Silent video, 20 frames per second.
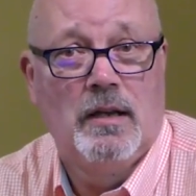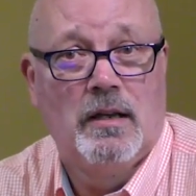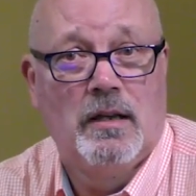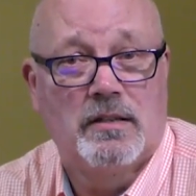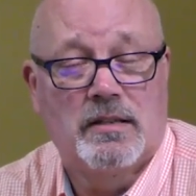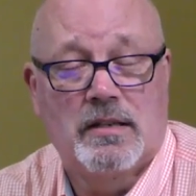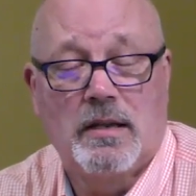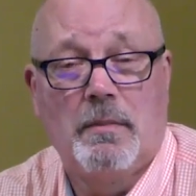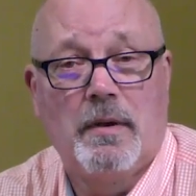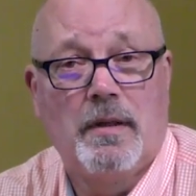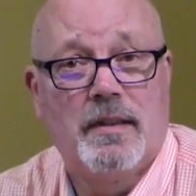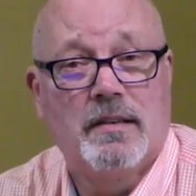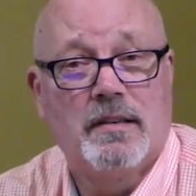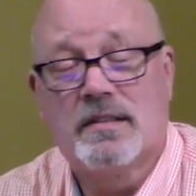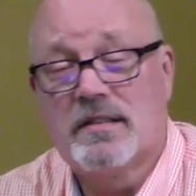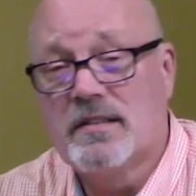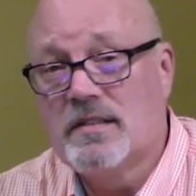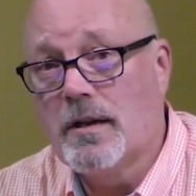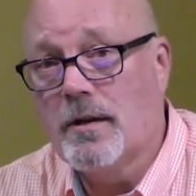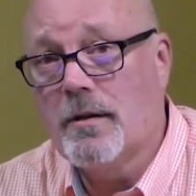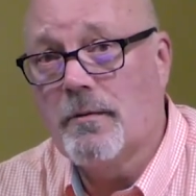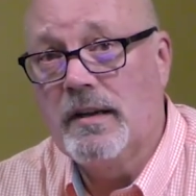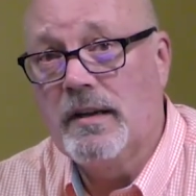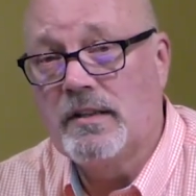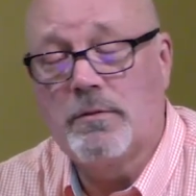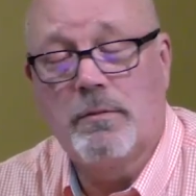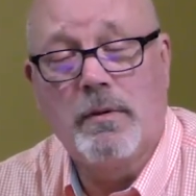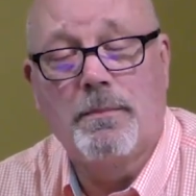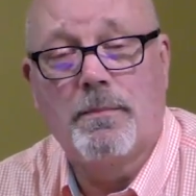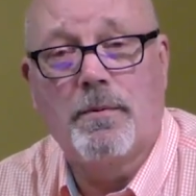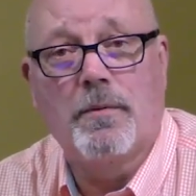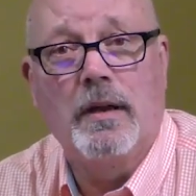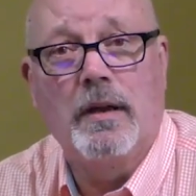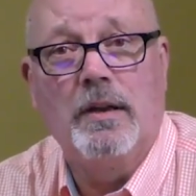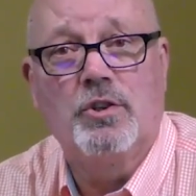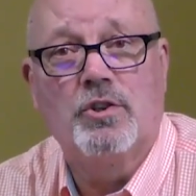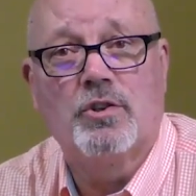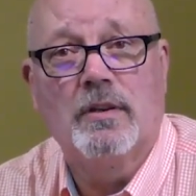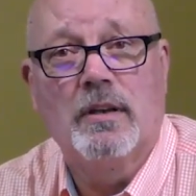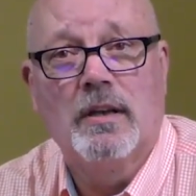some of the series we
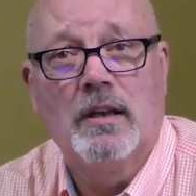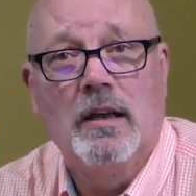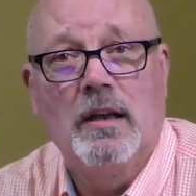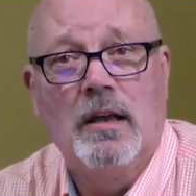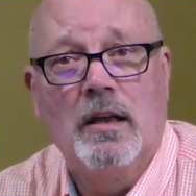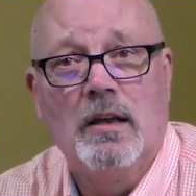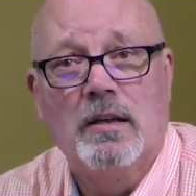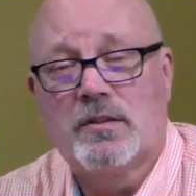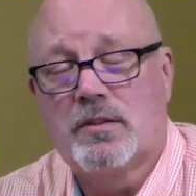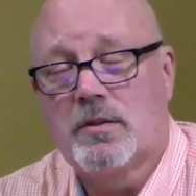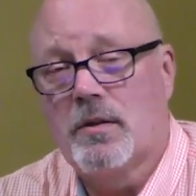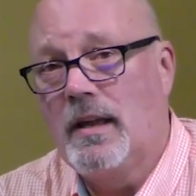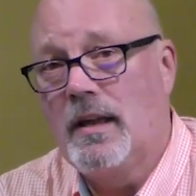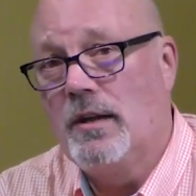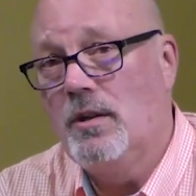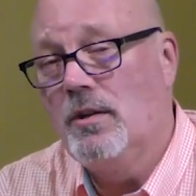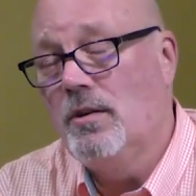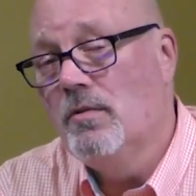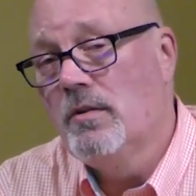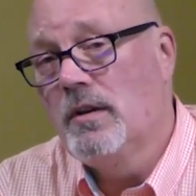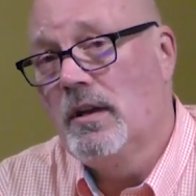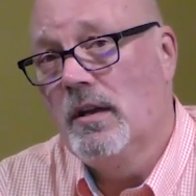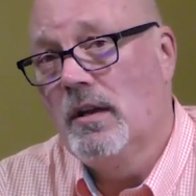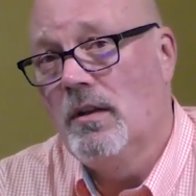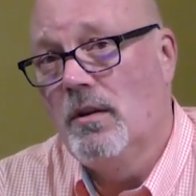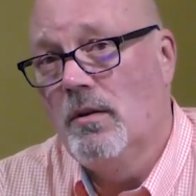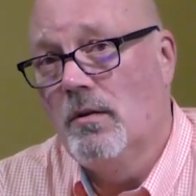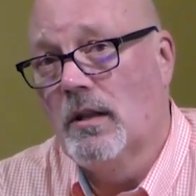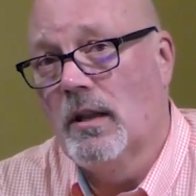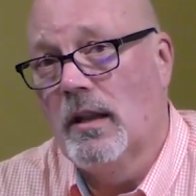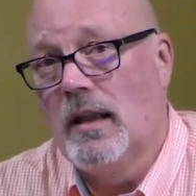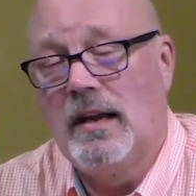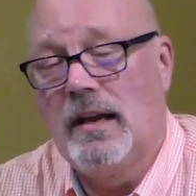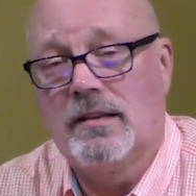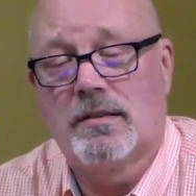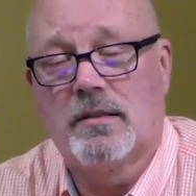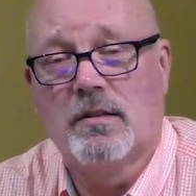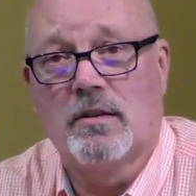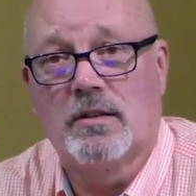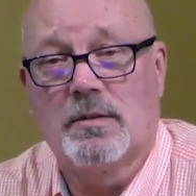preach, so that you can
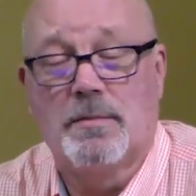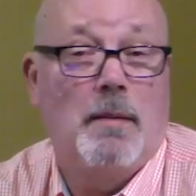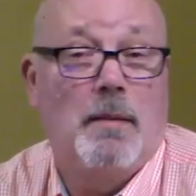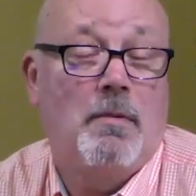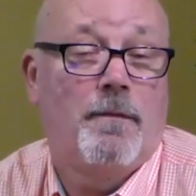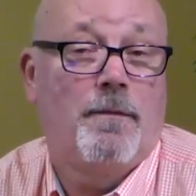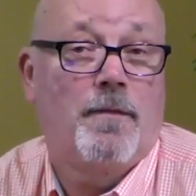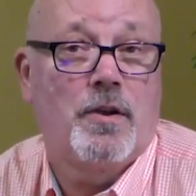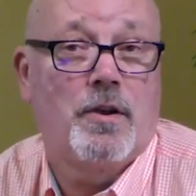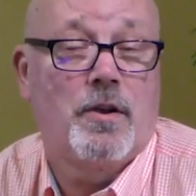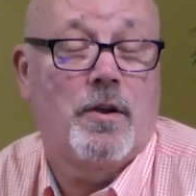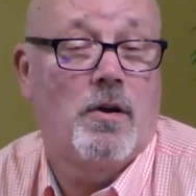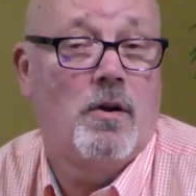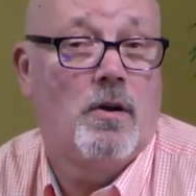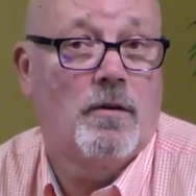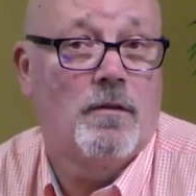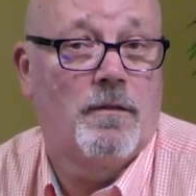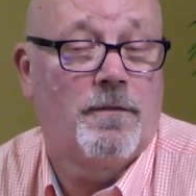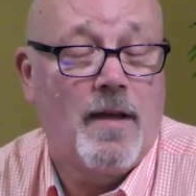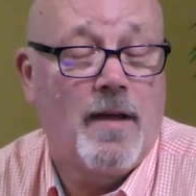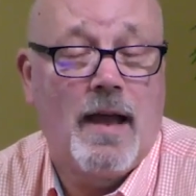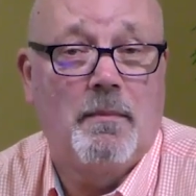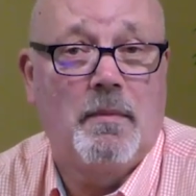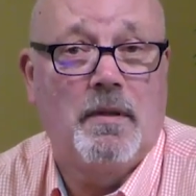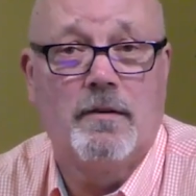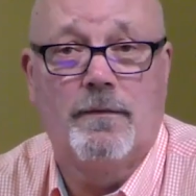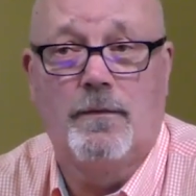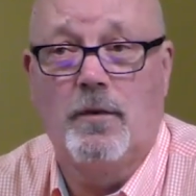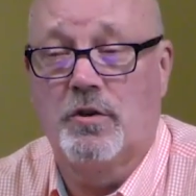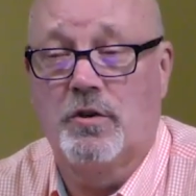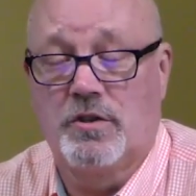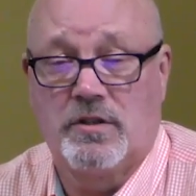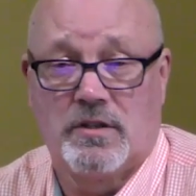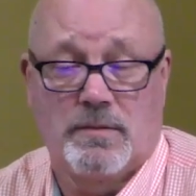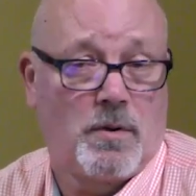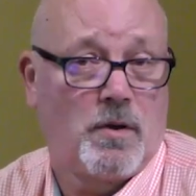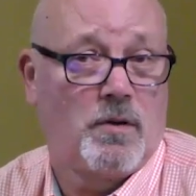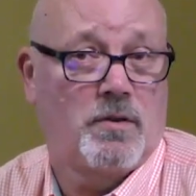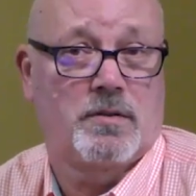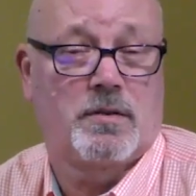utilize those maybe for your own family devotions,
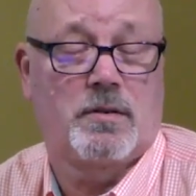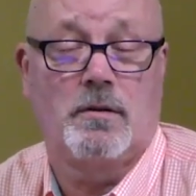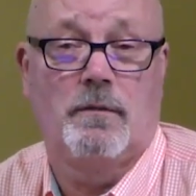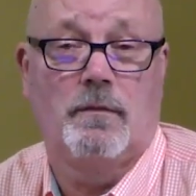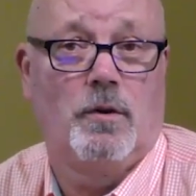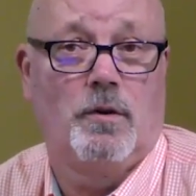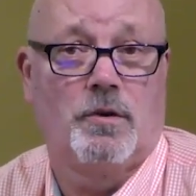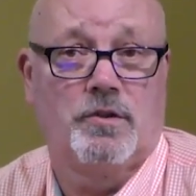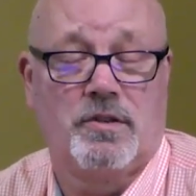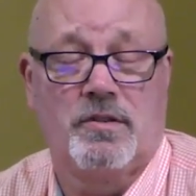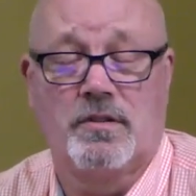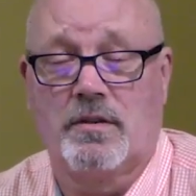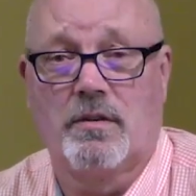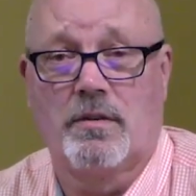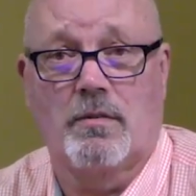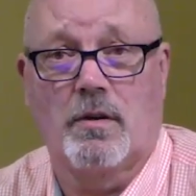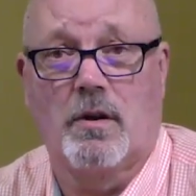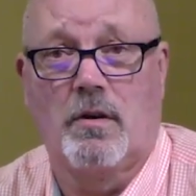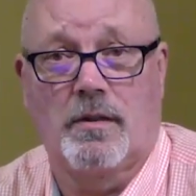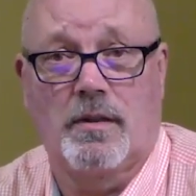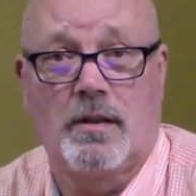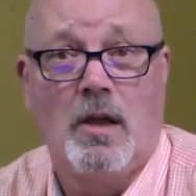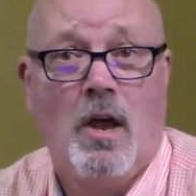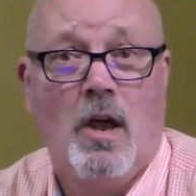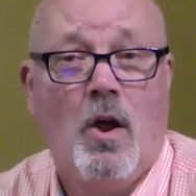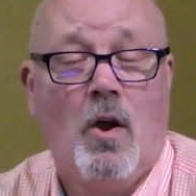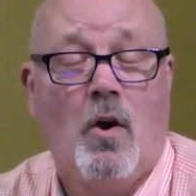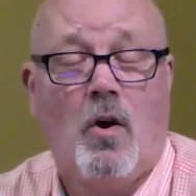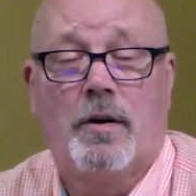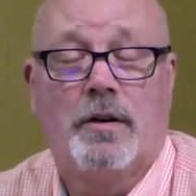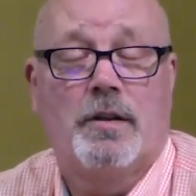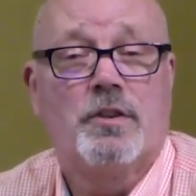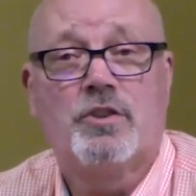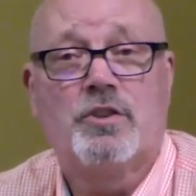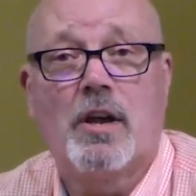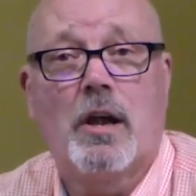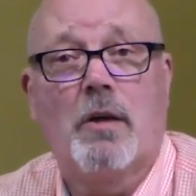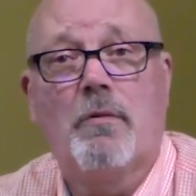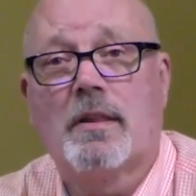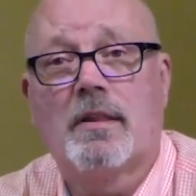personal devotions, and growth, or to
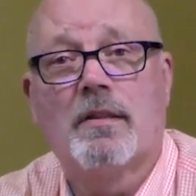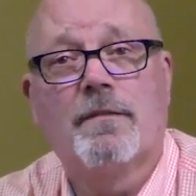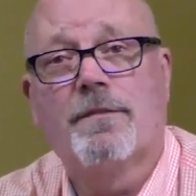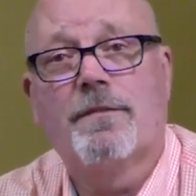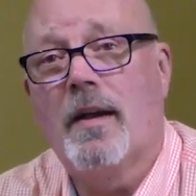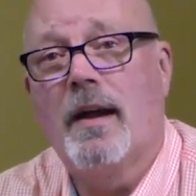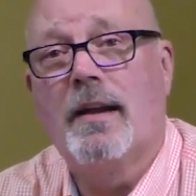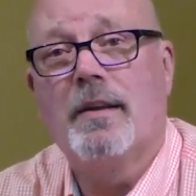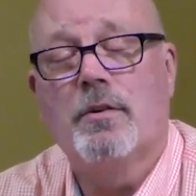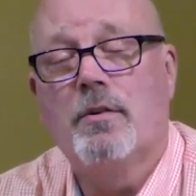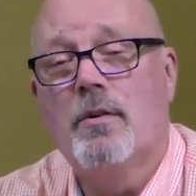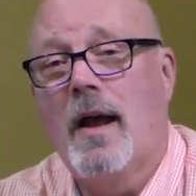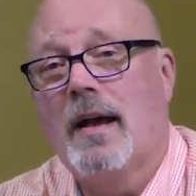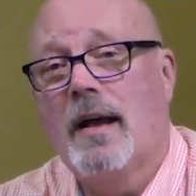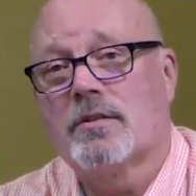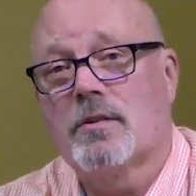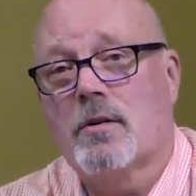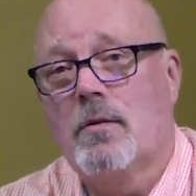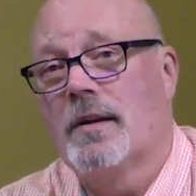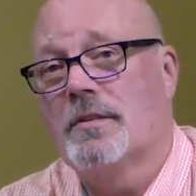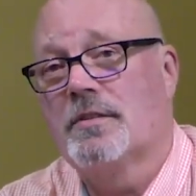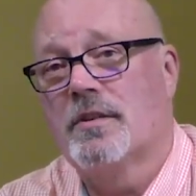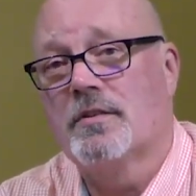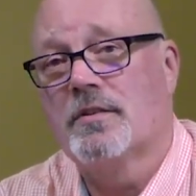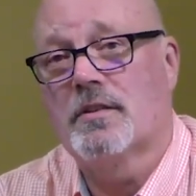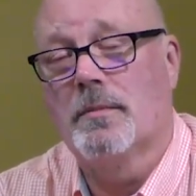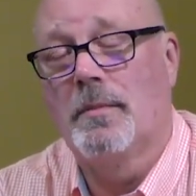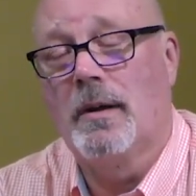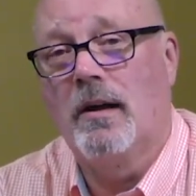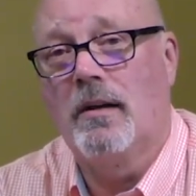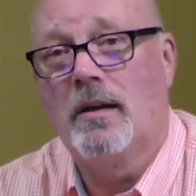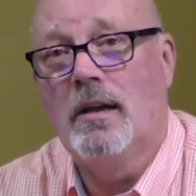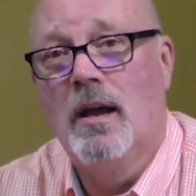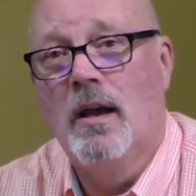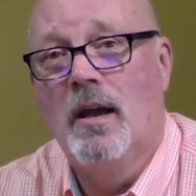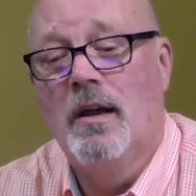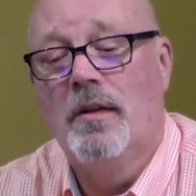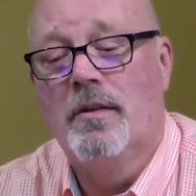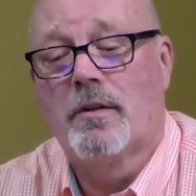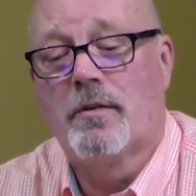share with a friend who has questions about
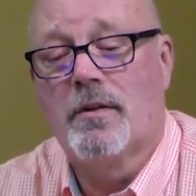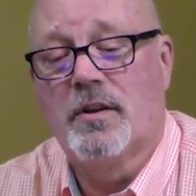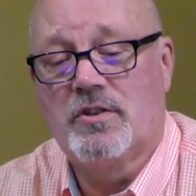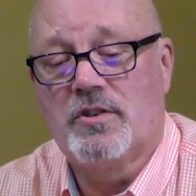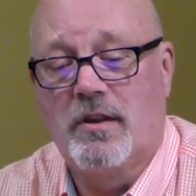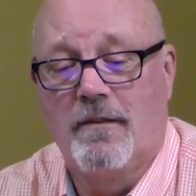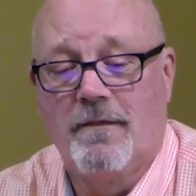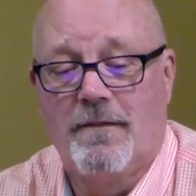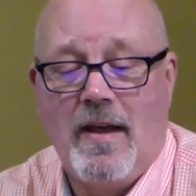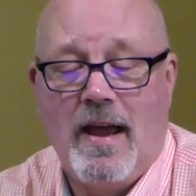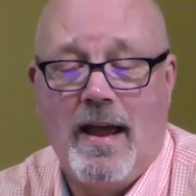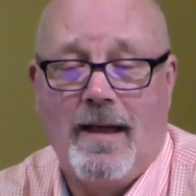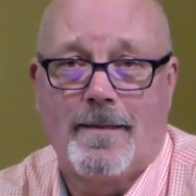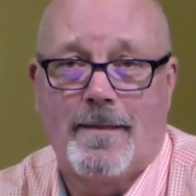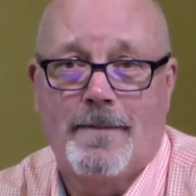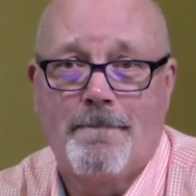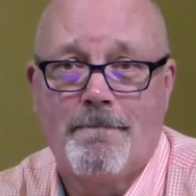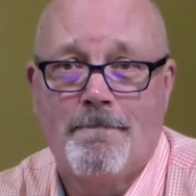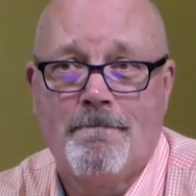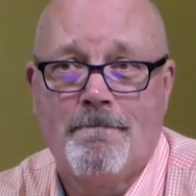the Christian faith.